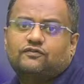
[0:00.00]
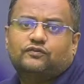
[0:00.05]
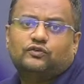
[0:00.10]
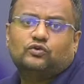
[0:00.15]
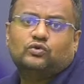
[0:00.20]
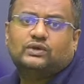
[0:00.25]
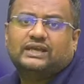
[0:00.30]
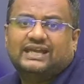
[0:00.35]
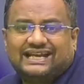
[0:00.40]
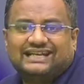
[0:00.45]

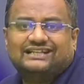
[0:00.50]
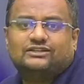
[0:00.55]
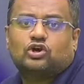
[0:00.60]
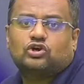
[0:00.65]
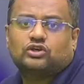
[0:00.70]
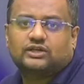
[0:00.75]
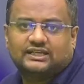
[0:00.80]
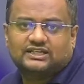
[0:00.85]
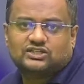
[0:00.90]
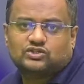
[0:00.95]
you heat the
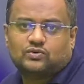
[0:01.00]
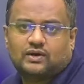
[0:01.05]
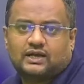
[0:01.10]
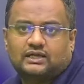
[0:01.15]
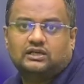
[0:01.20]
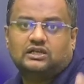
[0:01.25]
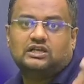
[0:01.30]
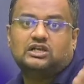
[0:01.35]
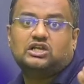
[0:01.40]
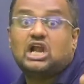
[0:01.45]
organic
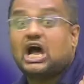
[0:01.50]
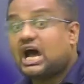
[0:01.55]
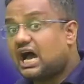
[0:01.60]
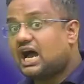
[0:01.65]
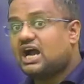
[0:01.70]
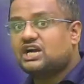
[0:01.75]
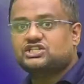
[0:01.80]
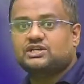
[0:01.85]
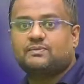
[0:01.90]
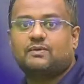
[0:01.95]
soil,
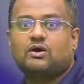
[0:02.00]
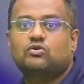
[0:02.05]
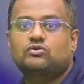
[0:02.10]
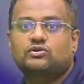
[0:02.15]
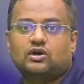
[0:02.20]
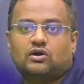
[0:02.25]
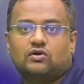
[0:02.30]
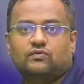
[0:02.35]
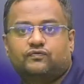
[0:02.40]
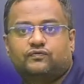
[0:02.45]
large
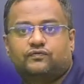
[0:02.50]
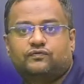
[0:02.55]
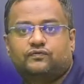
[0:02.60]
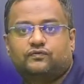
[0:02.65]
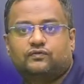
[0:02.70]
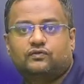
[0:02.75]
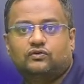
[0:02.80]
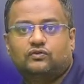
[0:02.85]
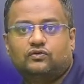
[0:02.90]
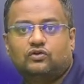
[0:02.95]
amount of
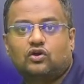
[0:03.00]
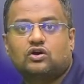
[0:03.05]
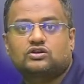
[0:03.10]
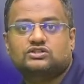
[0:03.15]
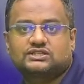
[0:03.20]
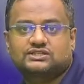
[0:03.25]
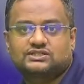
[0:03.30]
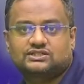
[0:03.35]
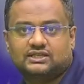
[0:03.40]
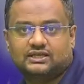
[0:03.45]

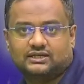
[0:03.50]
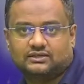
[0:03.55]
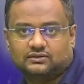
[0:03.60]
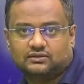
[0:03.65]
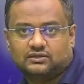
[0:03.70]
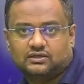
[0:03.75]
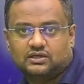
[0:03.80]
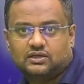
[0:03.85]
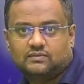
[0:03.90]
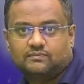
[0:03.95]
loss is
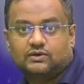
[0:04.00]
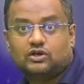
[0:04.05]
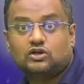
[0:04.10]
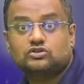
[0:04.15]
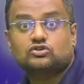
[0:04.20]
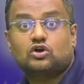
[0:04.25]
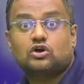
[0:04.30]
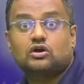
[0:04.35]
there, because